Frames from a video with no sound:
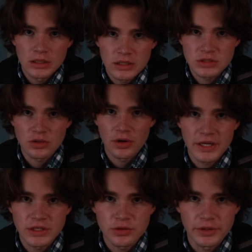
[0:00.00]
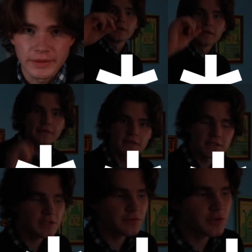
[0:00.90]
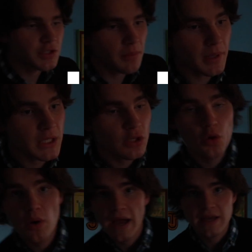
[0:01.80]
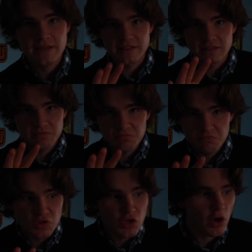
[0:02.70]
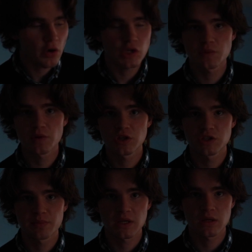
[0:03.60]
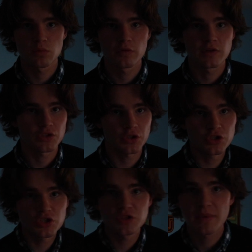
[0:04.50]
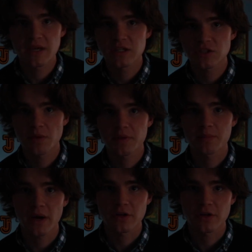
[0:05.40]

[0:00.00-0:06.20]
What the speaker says: Let's go ahead and do it. This is for somebody who has no experience making movies, or you're just making something by